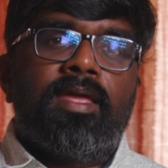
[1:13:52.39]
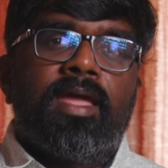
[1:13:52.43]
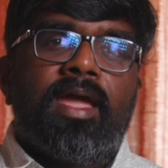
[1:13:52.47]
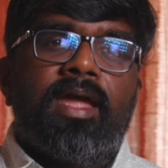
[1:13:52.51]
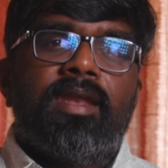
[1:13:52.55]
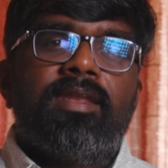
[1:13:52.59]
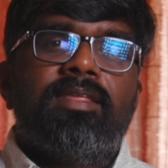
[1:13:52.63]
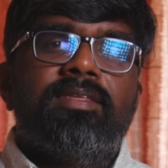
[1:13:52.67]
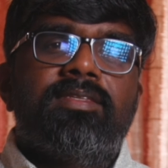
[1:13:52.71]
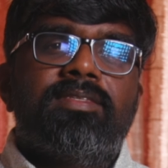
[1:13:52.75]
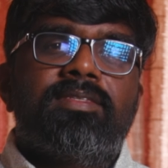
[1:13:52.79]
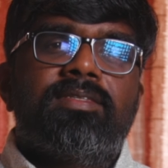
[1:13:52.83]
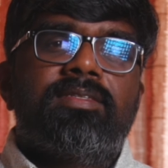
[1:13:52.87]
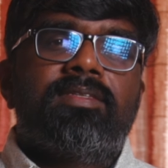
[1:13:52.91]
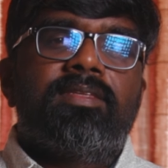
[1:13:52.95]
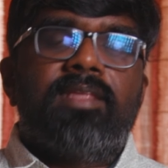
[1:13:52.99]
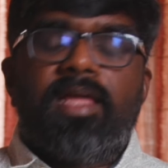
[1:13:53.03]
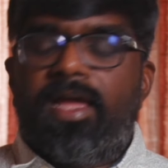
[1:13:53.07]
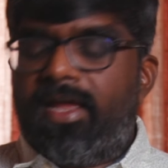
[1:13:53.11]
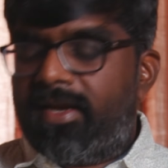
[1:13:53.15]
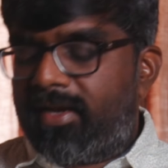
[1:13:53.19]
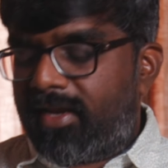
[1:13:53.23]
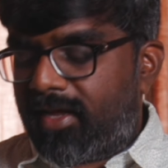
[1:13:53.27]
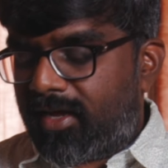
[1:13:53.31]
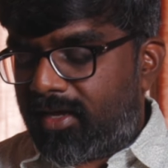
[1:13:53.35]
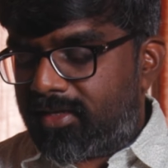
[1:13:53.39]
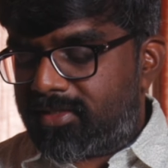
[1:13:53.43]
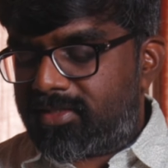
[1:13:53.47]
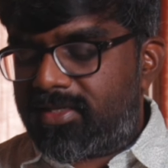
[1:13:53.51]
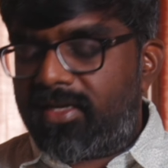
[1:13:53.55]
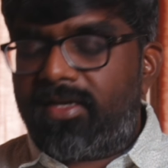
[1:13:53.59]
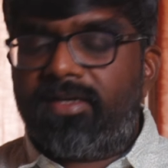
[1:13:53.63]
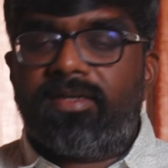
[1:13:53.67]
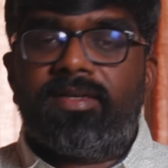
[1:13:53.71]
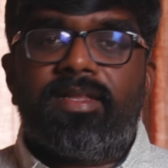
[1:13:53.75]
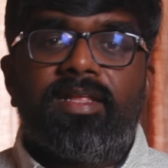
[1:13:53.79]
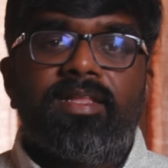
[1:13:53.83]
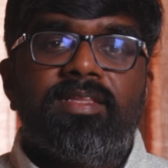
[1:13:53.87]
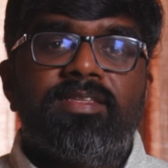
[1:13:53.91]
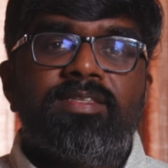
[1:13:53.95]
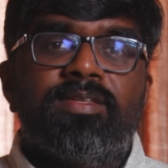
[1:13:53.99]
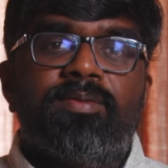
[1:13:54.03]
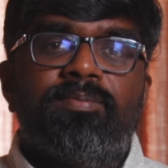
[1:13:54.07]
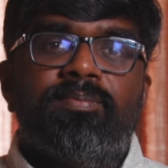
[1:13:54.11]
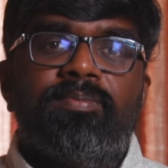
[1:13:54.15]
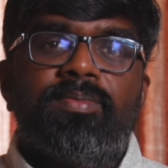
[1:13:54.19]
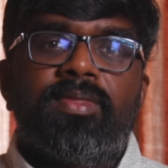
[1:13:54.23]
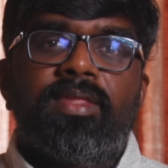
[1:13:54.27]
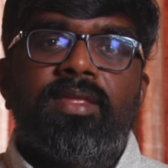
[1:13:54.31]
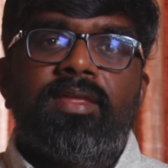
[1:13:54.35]
And he's, and Aslan tells
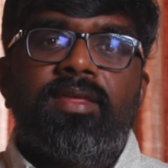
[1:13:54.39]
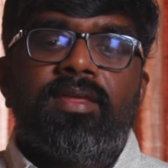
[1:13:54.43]
him,